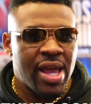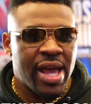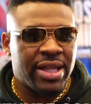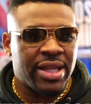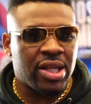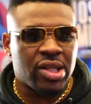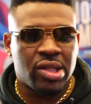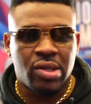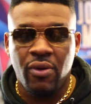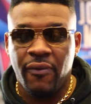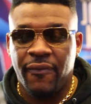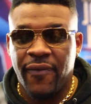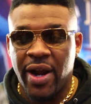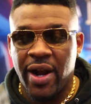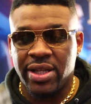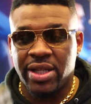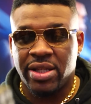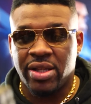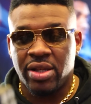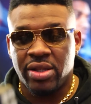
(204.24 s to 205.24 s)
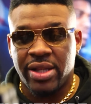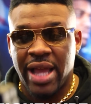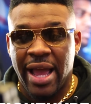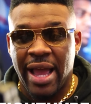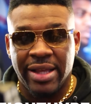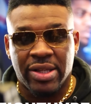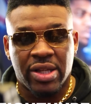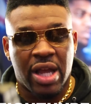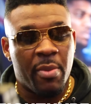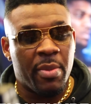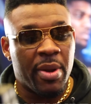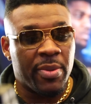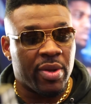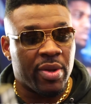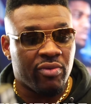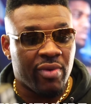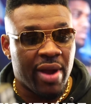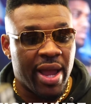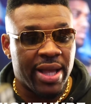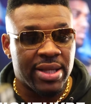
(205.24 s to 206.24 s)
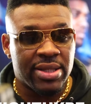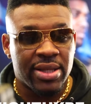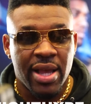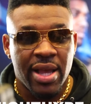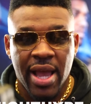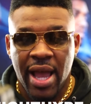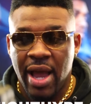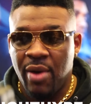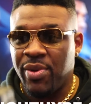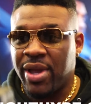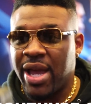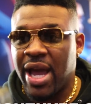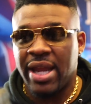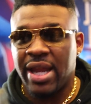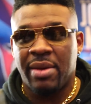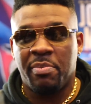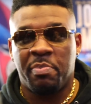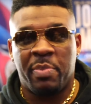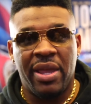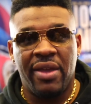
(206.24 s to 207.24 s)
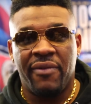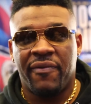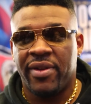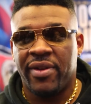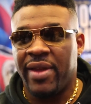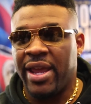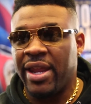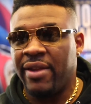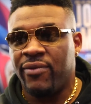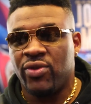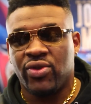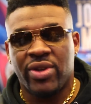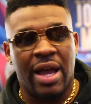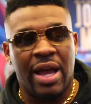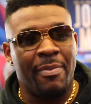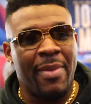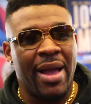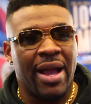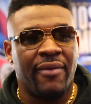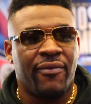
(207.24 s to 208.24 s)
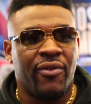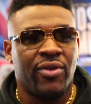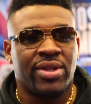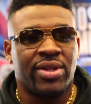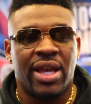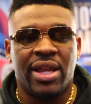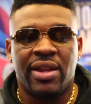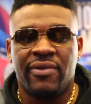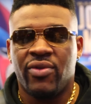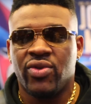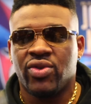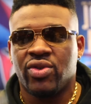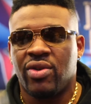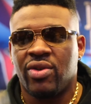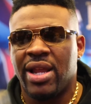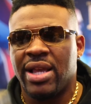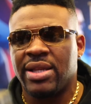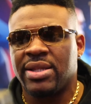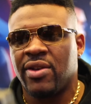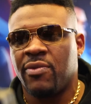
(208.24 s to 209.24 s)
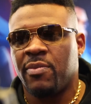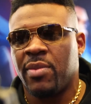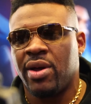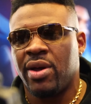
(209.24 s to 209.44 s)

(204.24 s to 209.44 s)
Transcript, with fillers: It's just two fighters that, that is coming up the ranks, and we kind of beef, and interviews got back and forth to interviews and all that stuff.